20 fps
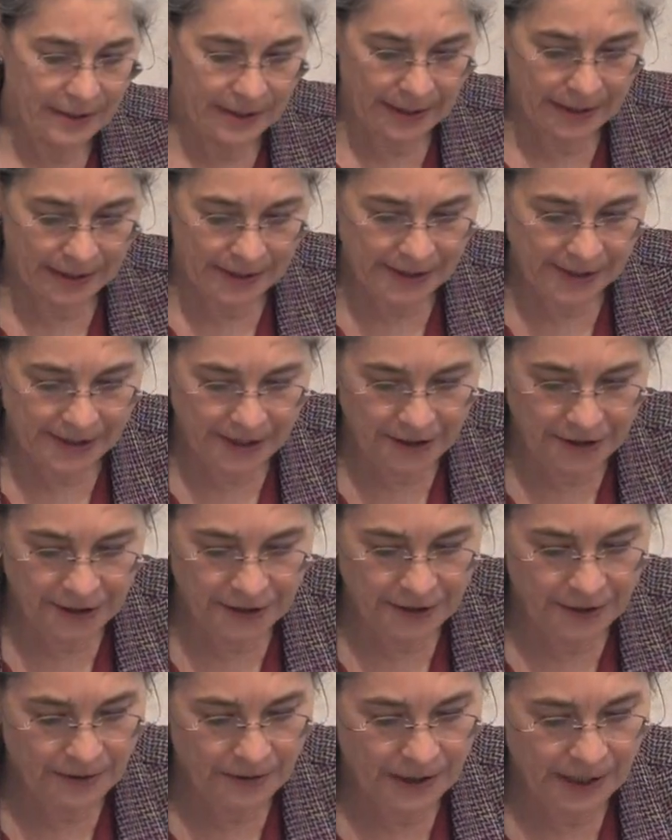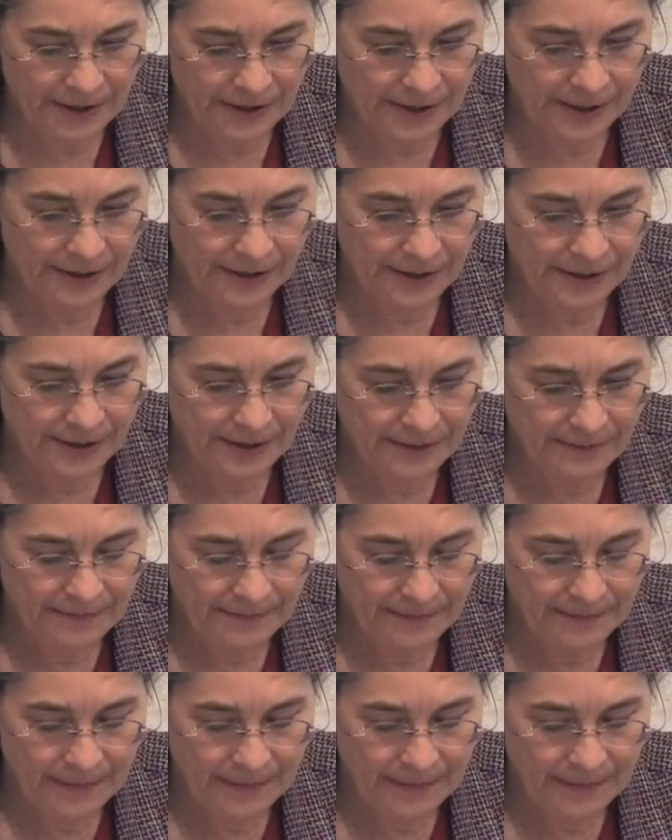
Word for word: the extinction crisis.